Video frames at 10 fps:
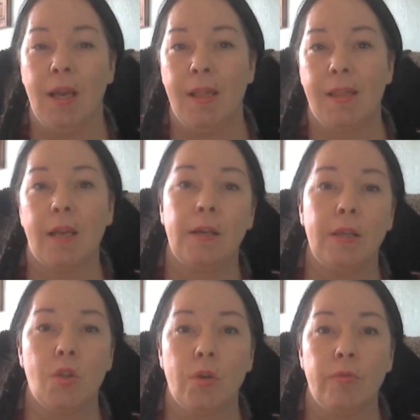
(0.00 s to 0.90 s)
Sadly,
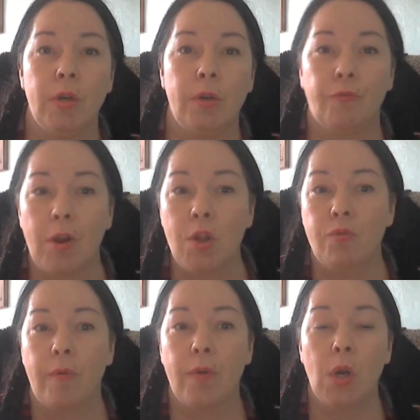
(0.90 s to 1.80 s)
during the French
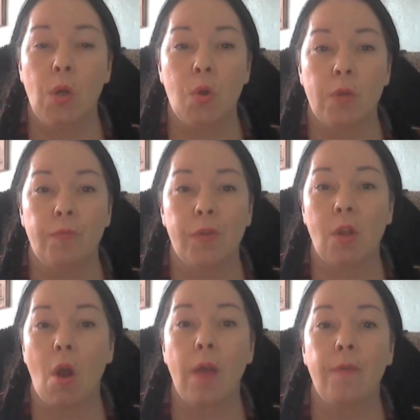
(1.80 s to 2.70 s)
Revolution,
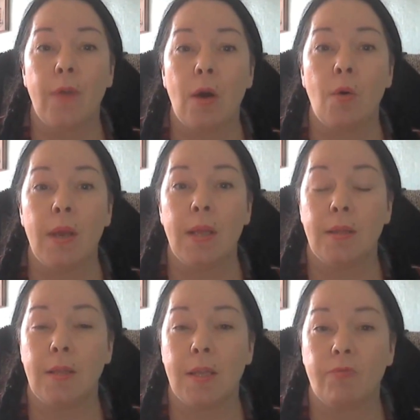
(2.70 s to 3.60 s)
Versailles fell
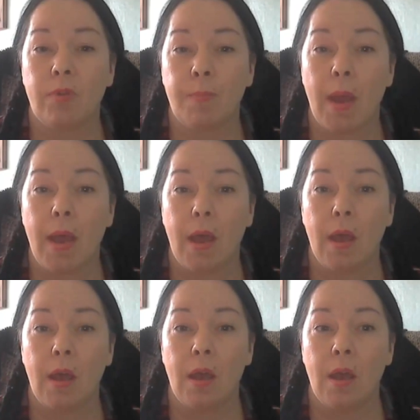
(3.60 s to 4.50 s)
into disrepair,
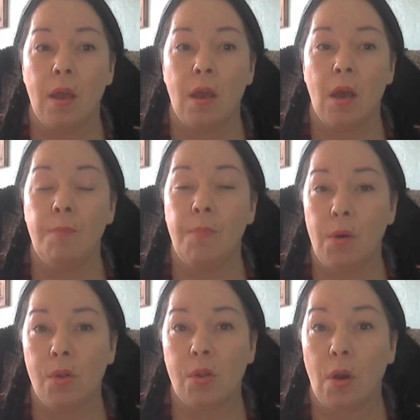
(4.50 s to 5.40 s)
and
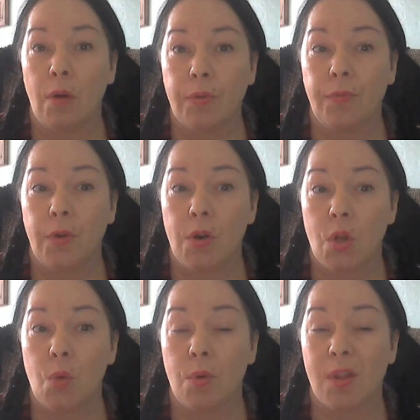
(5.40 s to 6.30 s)
most of the
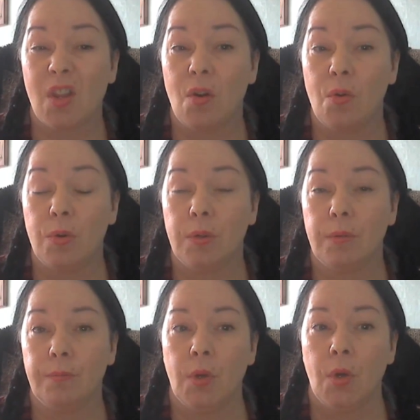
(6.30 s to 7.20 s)
furniture was sold.
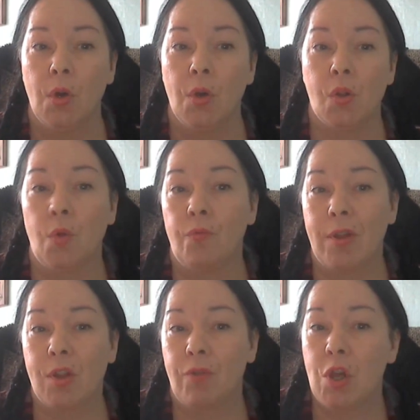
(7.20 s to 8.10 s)
Some
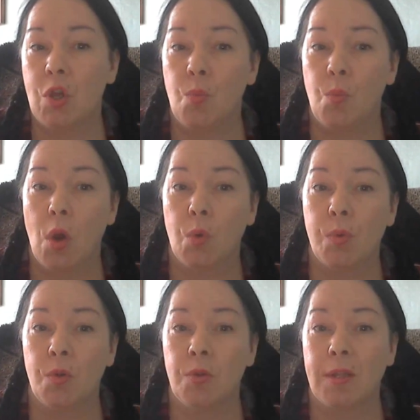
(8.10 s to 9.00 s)
restoration work
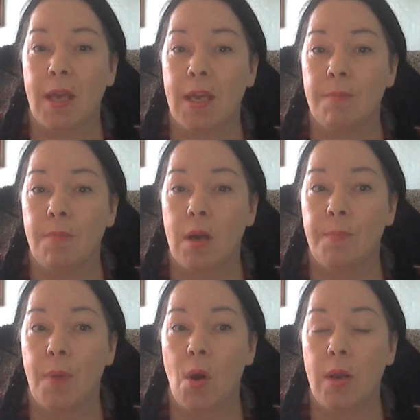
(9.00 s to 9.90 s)
was undertaken by
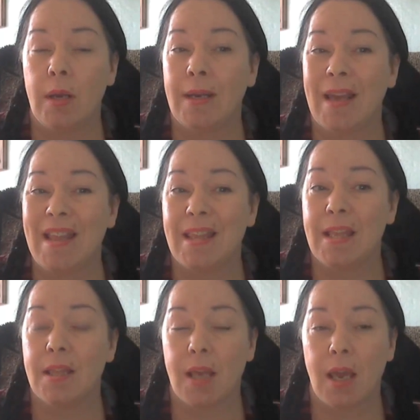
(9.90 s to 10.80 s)
Napoleon in
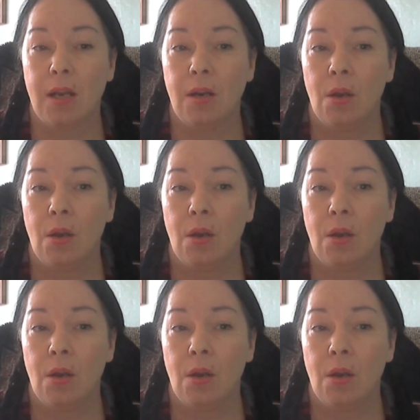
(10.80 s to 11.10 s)
eighteen ten,